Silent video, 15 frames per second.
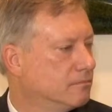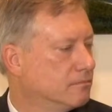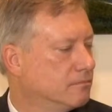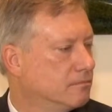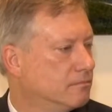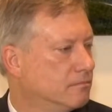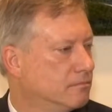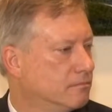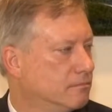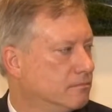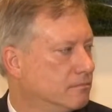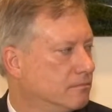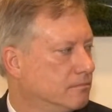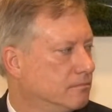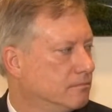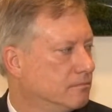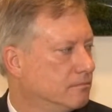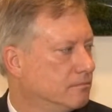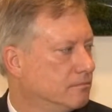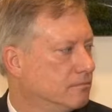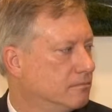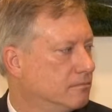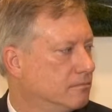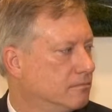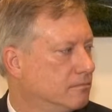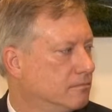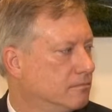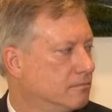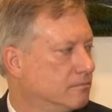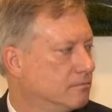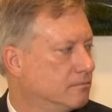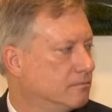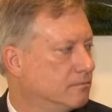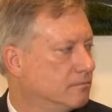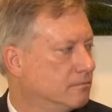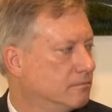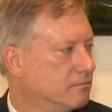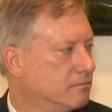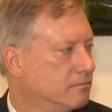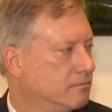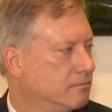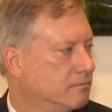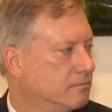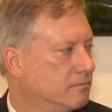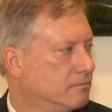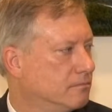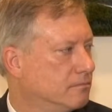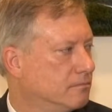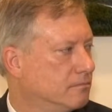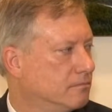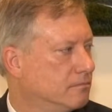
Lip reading: This person isn't speaking.